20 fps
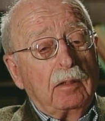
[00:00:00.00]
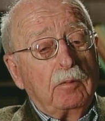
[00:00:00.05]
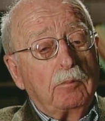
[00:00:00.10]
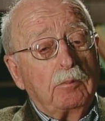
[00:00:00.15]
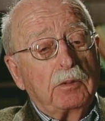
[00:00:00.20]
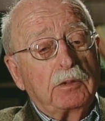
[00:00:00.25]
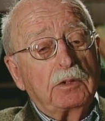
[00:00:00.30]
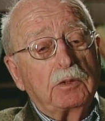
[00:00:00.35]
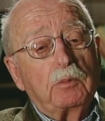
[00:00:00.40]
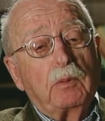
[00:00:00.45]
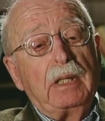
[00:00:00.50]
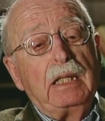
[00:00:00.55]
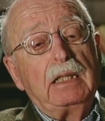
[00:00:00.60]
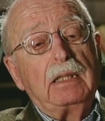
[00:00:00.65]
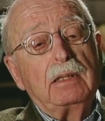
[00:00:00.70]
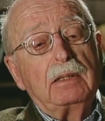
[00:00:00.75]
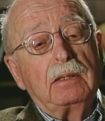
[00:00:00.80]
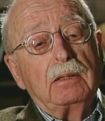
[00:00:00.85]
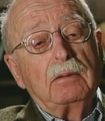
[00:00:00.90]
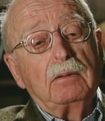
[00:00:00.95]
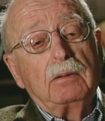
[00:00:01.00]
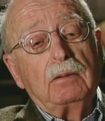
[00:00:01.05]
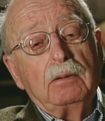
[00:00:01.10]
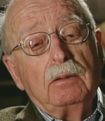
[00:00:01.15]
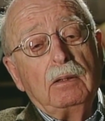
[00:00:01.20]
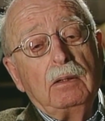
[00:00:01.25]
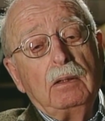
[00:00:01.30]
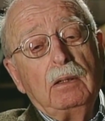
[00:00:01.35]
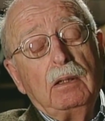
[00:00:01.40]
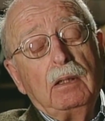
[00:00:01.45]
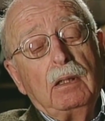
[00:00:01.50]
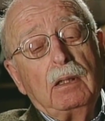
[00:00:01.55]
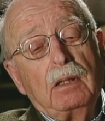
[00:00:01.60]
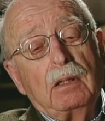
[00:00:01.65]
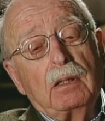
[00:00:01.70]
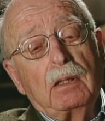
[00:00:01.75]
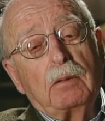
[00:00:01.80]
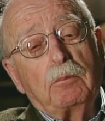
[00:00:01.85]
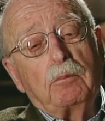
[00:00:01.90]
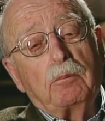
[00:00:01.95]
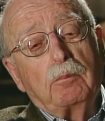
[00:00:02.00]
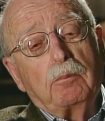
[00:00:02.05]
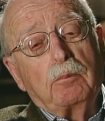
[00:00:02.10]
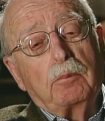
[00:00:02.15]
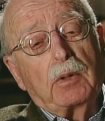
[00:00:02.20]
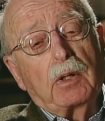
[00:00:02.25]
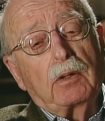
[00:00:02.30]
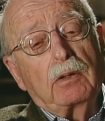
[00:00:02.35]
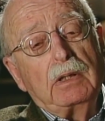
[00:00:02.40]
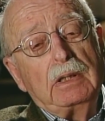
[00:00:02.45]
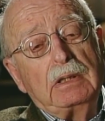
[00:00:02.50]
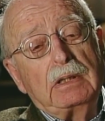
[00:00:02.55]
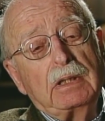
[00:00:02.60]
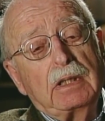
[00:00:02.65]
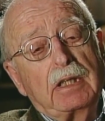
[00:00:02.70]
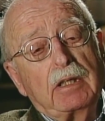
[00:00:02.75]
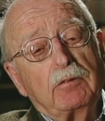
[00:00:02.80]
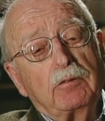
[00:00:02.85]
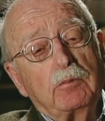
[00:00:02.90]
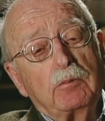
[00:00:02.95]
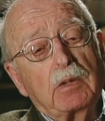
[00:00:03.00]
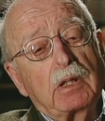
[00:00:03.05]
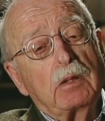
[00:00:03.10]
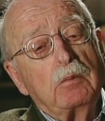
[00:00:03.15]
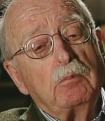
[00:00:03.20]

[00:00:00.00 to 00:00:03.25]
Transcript: and persuaded to, the Berkeley to give him a